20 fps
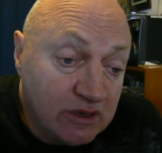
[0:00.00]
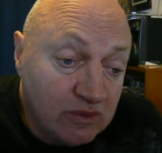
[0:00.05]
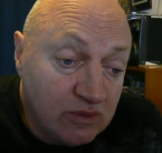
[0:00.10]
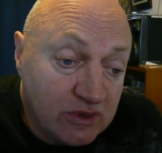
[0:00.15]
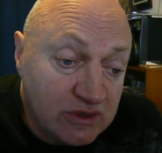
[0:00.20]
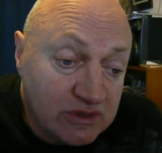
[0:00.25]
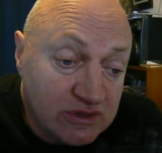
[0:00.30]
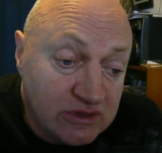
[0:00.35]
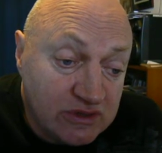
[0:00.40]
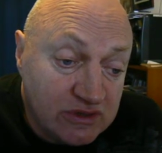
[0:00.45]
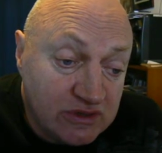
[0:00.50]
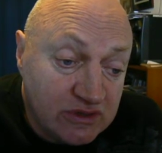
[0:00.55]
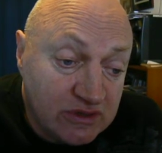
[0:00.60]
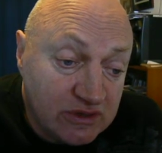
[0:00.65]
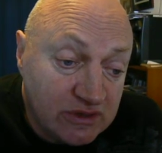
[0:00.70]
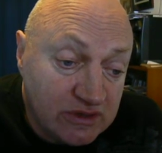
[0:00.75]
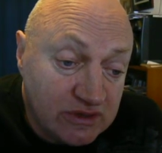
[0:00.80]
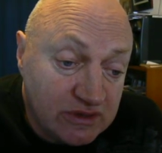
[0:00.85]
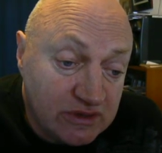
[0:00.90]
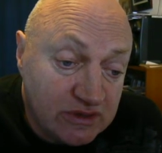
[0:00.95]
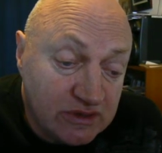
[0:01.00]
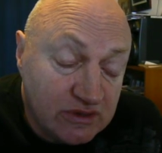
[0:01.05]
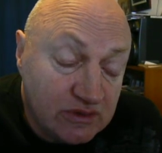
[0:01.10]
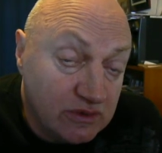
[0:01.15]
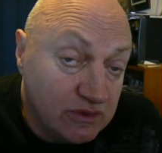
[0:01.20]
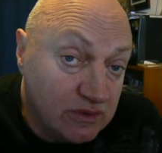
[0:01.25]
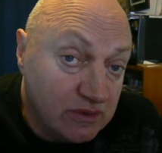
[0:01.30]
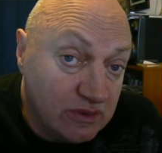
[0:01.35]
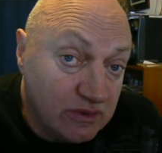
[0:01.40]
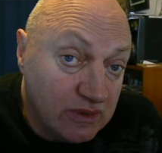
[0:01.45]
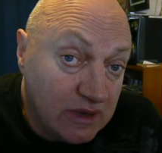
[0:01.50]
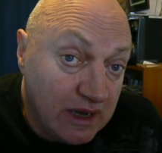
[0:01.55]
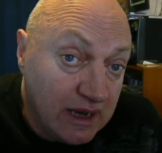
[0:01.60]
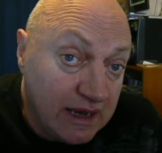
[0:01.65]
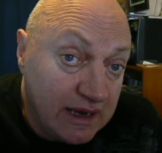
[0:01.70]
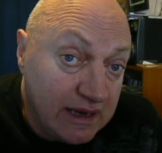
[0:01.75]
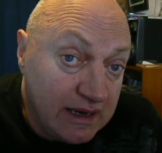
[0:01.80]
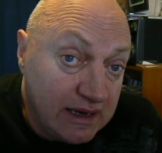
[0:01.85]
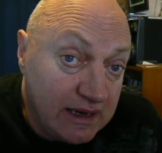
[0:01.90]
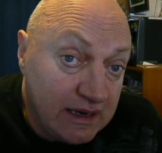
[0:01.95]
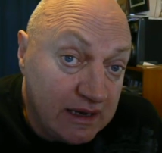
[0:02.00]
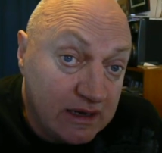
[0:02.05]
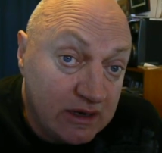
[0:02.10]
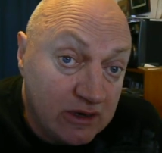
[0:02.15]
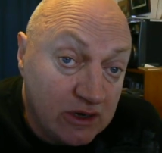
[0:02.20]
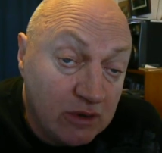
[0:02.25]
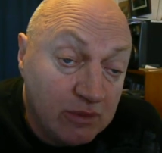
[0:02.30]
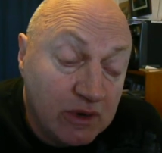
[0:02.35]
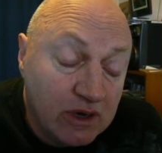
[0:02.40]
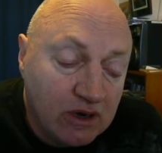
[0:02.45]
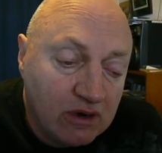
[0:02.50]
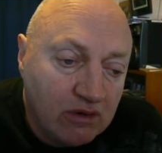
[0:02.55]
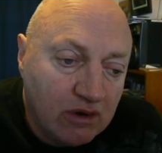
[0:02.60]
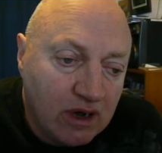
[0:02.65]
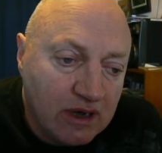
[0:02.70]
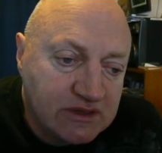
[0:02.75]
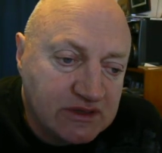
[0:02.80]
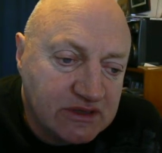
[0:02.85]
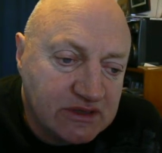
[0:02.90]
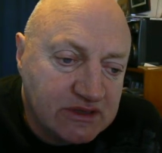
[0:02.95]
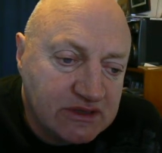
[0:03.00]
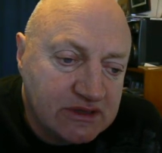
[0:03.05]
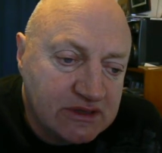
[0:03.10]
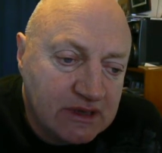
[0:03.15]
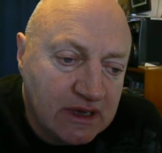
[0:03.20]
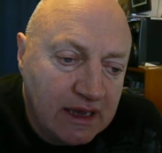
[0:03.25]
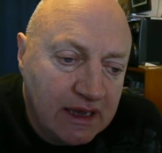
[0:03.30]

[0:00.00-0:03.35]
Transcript: which has turned into a economic crisis